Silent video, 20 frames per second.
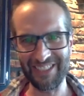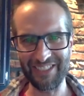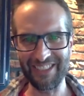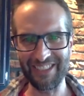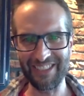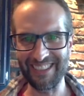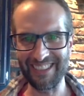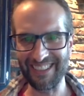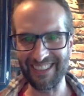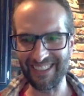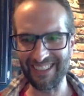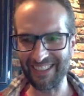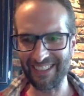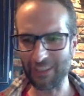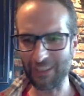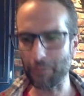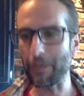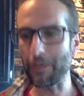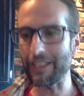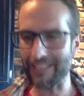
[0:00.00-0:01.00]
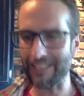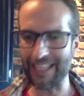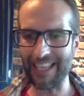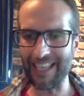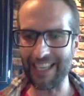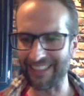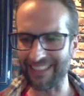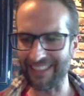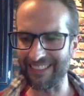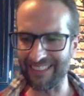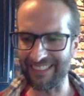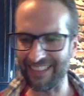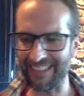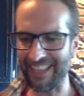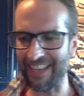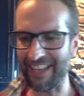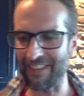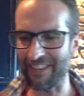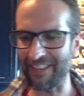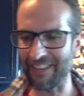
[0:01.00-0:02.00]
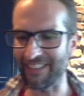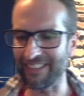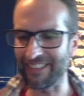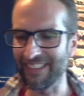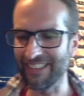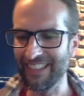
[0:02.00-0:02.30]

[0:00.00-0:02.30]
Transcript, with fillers: uh, express that and and